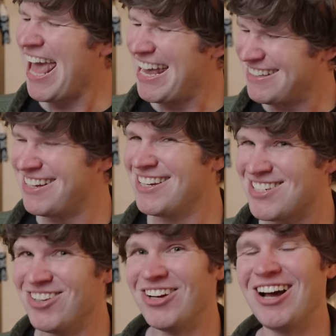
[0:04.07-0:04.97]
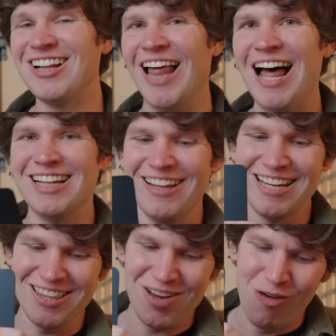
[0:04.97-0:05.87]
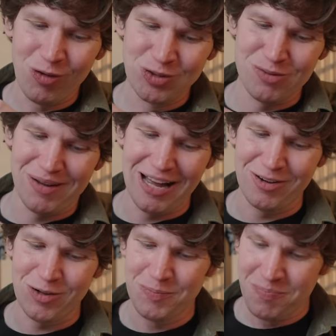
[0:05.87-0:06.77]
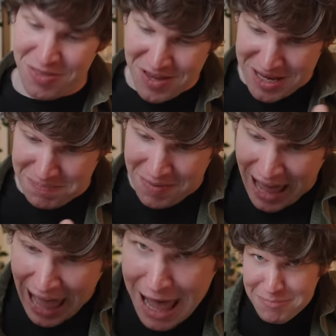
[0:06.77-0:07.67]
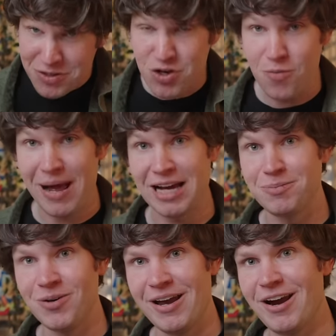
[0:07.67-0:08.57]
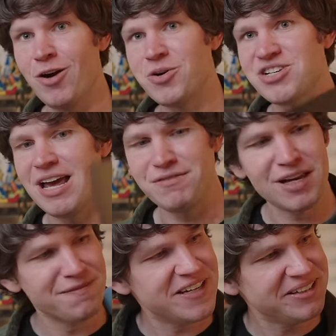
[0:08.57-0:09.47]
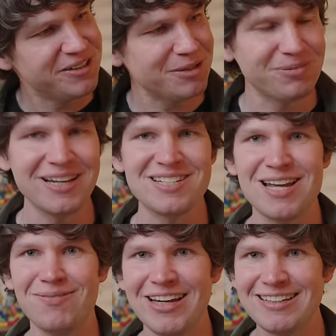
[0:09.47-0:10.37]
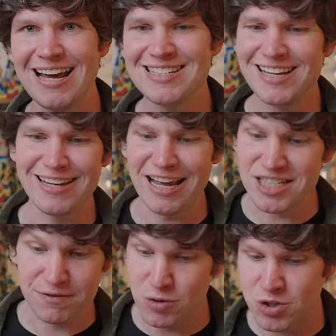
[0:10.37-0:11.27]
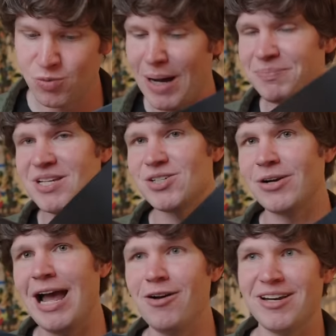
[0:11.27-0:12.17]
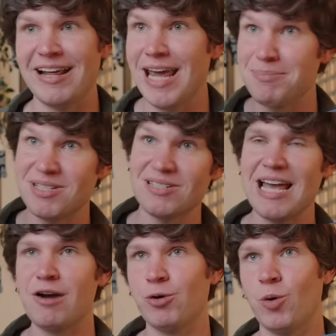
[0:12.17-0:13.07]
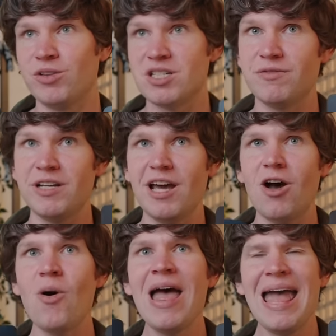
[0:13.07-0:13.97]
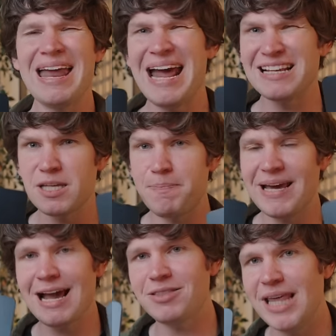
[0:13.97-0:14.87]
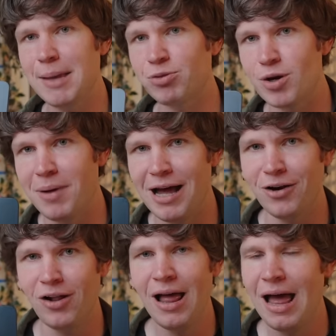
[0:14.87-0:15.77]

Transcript: it does look a lot like the older model, the M2 MacBook Air, which I have conveniently placed on my desk. And yes, if you swap these around and I came to sit down and record this video and had to pick out the M3 model,